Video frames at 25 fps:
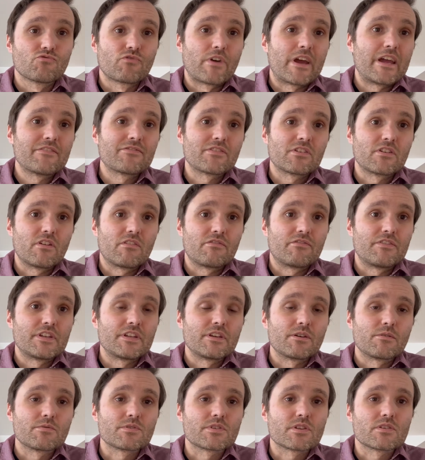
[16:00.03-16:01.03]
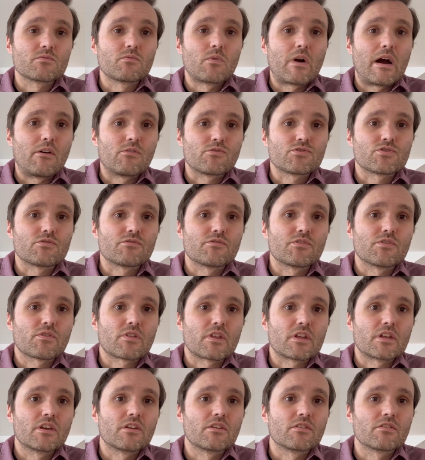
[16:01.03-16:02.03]
Ravenloft videos as well. So if you're
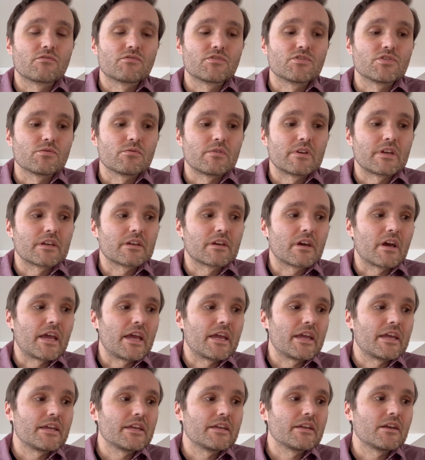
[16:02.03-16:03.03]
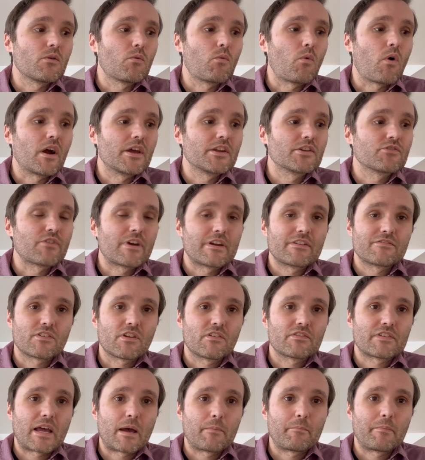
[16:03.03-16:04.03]
thinking of doing a wider
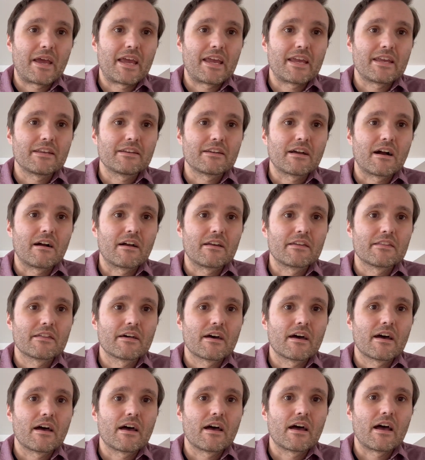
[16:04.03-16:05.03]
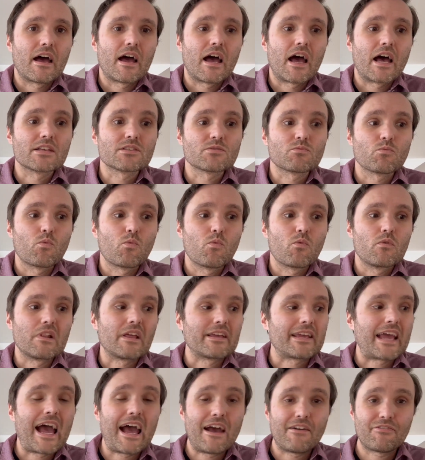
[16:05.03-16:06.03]
Ravenloft campaign, either as
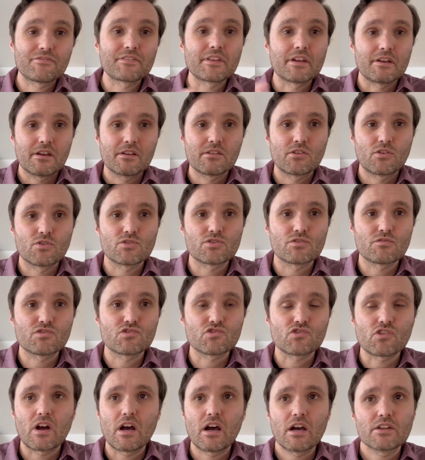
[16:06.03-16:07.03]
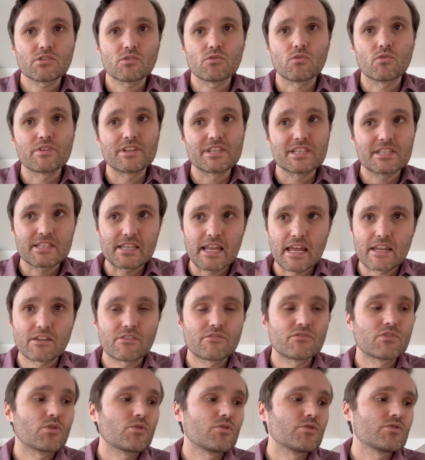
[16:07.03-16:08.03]
like after CoS Strahd or instead
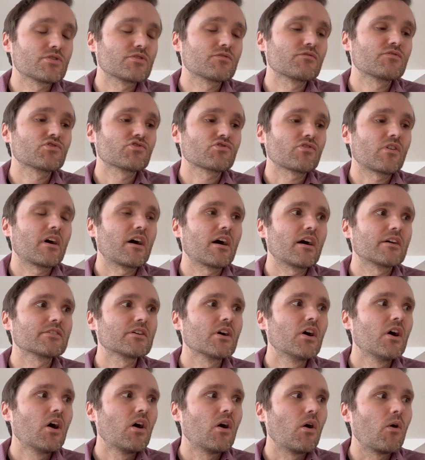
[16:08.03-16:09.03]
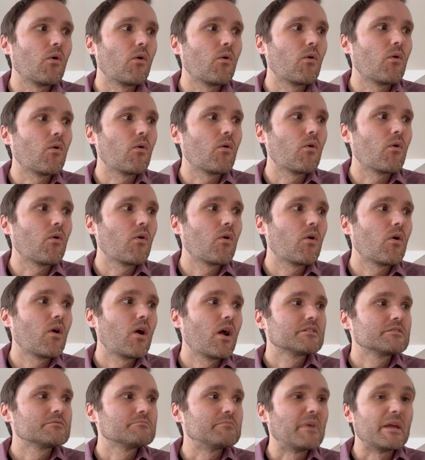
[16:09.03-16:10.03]
of CoS Strahd, or
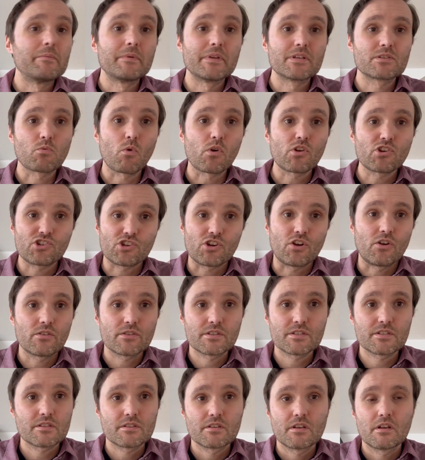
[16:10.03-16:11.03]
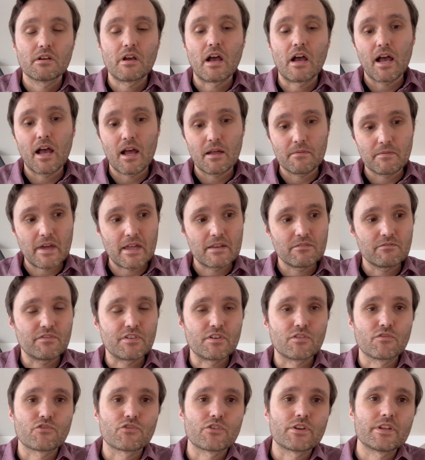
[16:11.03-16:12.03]
maybe as one-shots, then
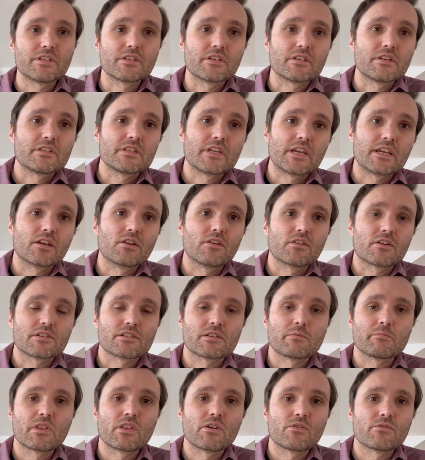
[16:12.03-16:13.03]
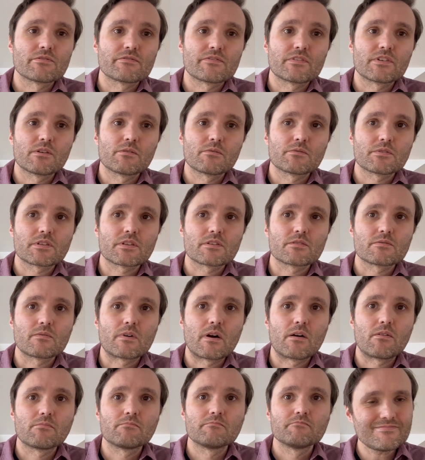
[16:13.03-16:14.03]
feel free to take a look at some of those videos as
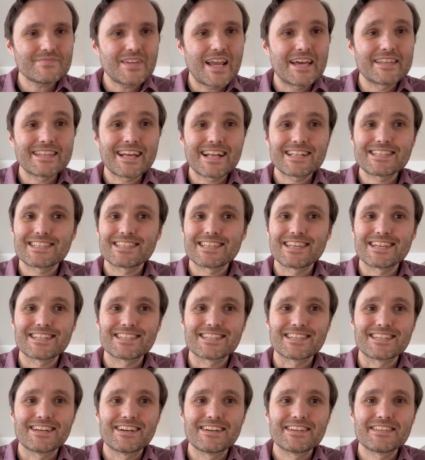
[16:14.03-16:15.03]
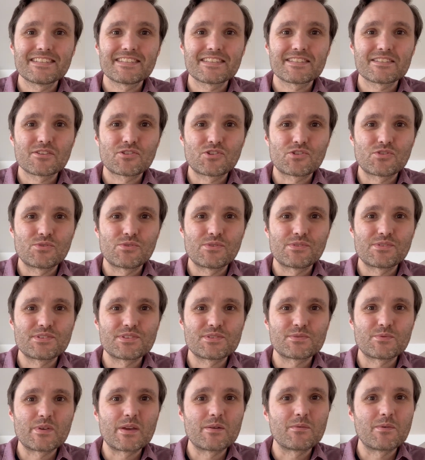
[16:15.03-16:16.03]
well. And that's it. Nice, short and
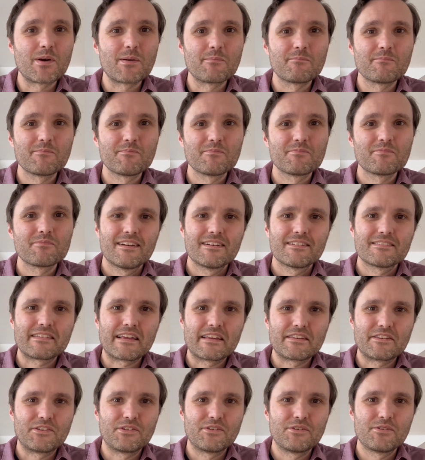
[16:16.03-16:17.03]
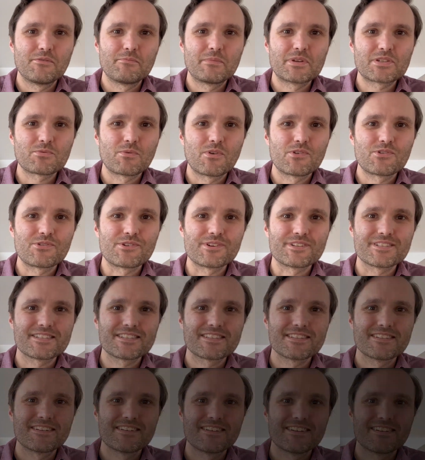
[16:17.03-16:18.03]
sweet one. Thank you, Mist Wanderers.